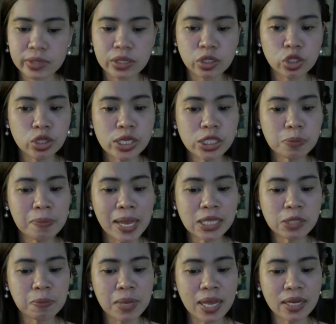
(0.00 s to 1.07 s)
Julie's
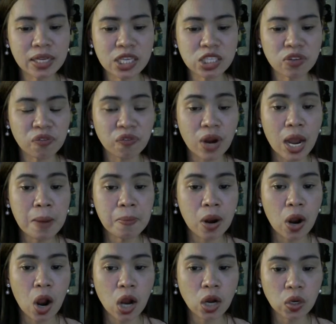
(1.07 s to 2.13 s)
Best Vlog is from
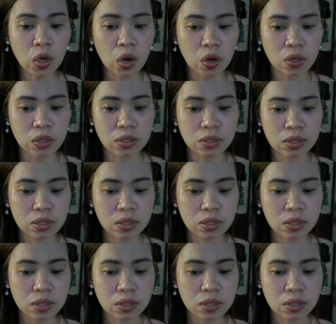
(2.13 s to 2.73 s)
Hong Kong.